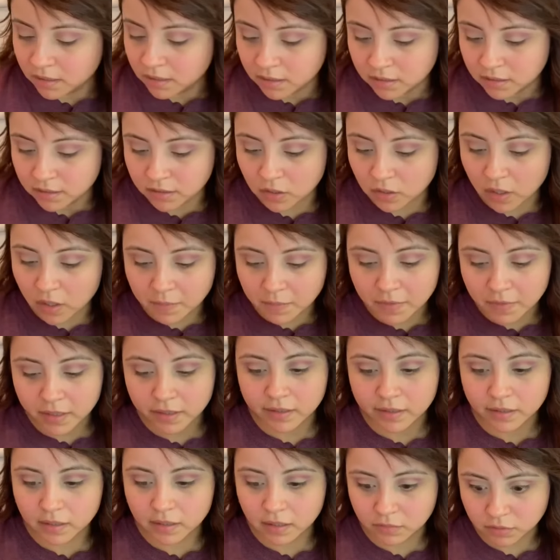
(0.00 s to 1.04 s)
so i'm
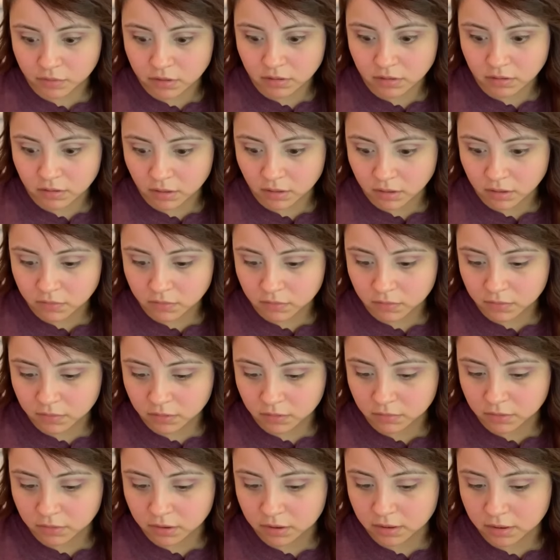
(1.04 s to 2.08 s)
like i wish the doctor would have told
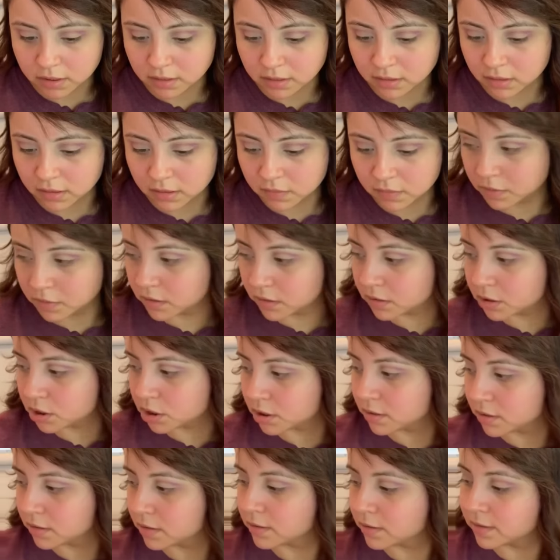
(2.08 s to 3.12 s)
me because his
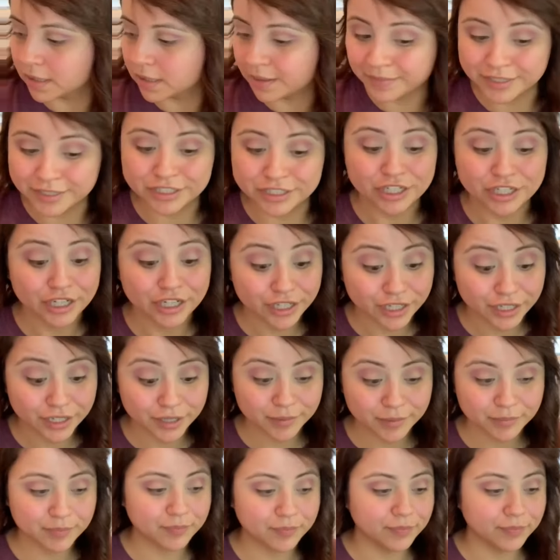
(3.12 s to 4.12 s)
pediatrician didn't tell me shit